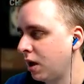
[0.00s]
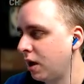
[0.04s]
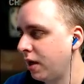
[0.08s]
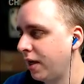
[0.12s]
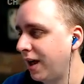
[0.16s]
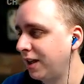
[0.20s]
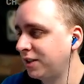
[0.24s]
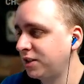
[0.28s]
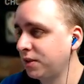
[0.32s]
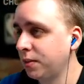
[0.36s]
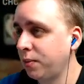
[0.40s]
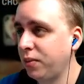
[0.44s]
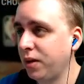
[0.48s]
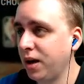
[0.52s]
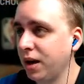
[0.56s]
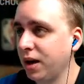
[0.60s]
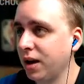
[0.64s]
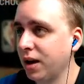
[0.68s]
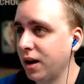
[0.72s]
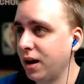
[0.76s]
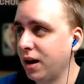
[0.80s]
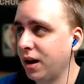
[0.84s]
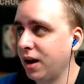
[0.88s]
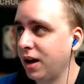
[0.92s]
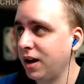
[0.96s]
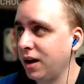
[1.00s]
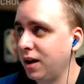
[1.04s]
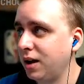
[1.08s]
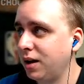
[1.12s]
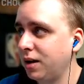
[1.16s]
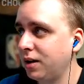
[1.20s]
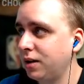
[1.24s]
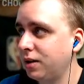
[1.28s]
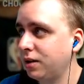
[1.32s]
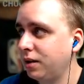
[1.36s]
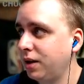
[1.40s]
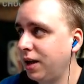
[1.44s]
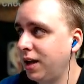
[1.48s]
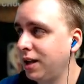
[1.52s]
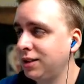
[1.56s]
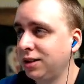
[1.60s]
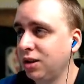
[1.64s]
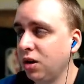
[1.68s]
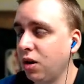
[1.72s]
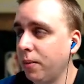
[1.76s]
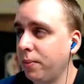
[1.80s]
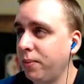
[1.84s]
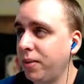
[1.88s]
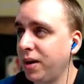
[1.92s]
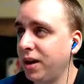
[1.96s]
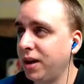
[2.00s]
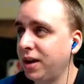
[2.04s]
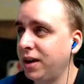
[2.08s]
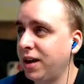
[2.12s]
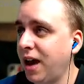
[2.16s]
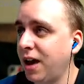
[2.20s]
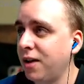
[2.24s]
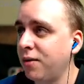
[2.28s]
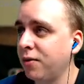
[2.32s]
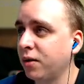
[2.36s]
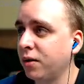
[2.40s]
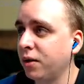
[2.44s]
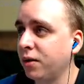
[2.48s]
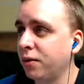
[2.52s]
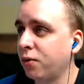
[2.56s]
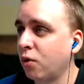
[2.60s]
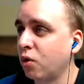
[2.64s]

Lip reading: that's a big, it's still a big get for the